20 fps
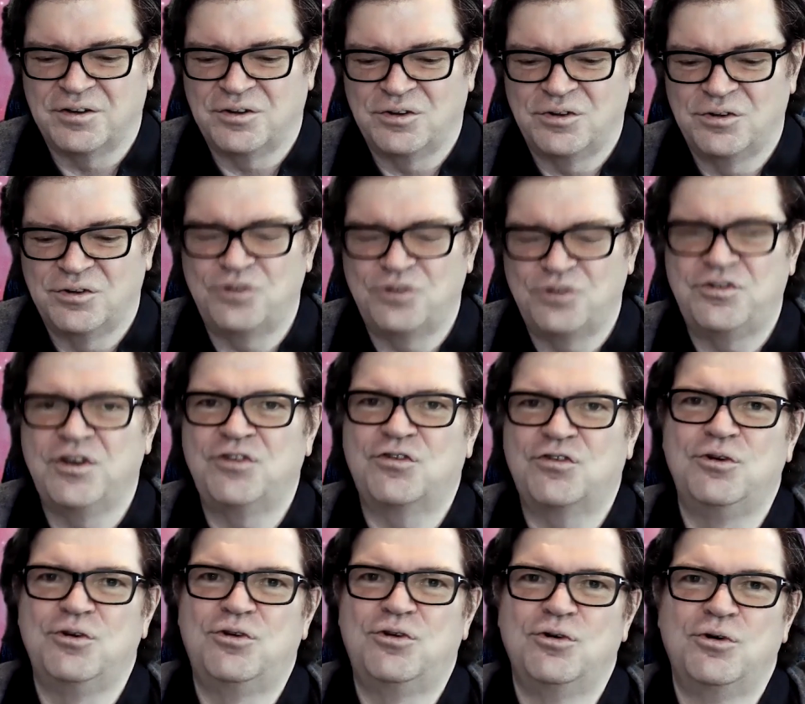those things
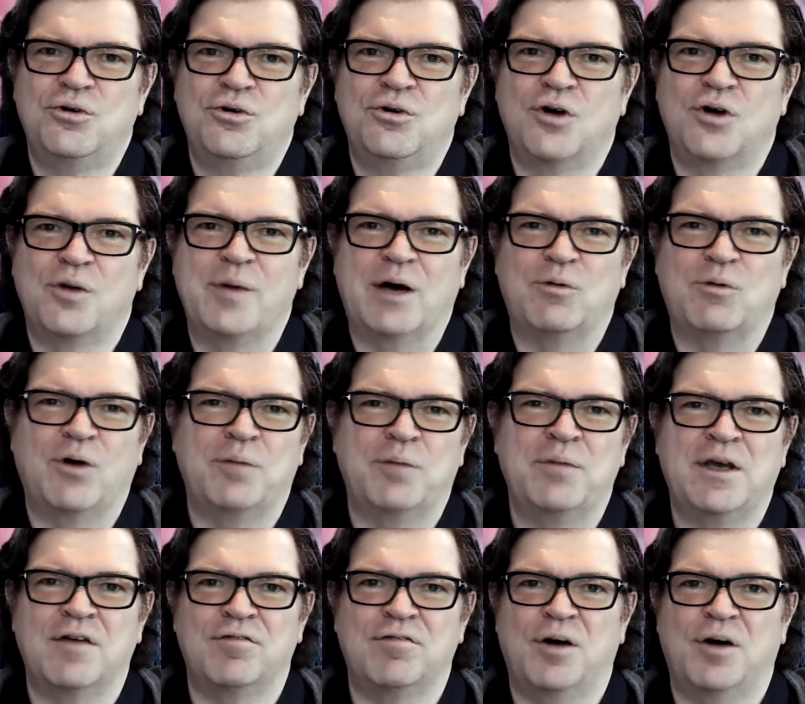could do about 1
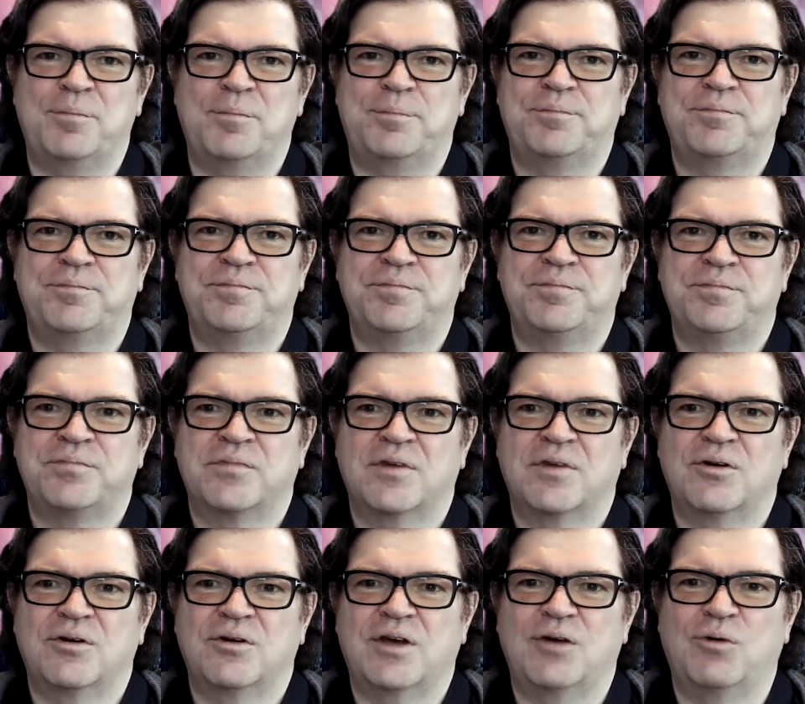megaflop,
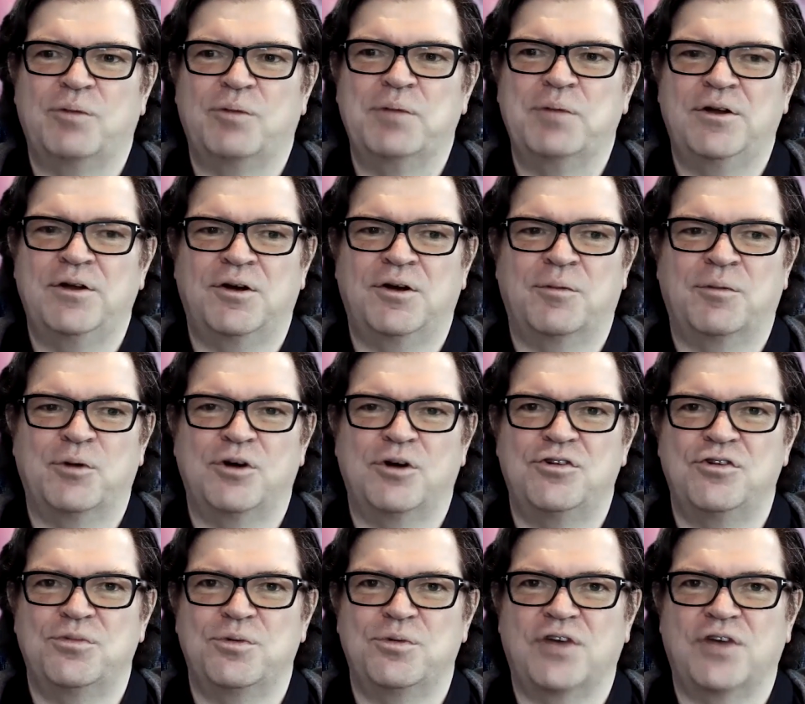1 million
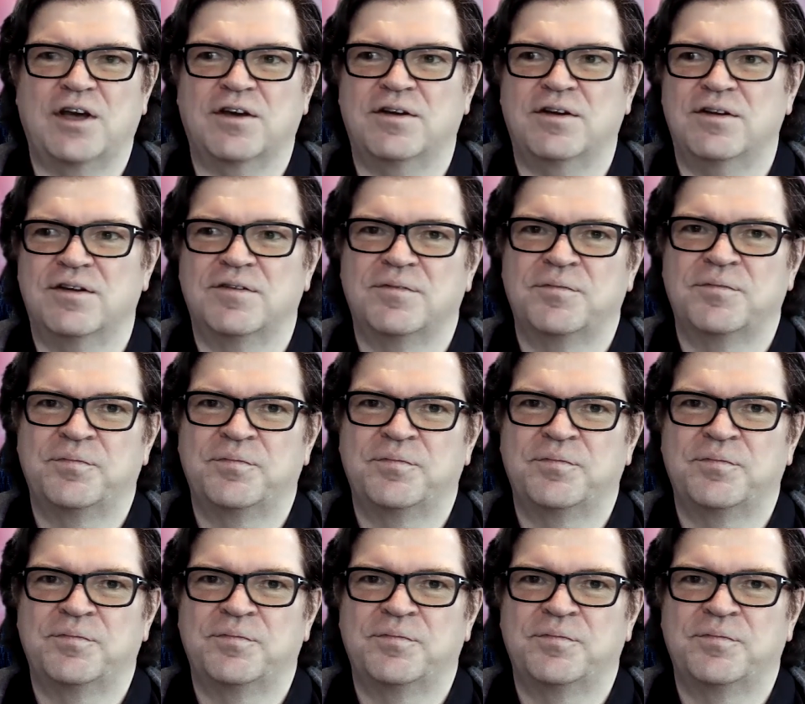operations per second.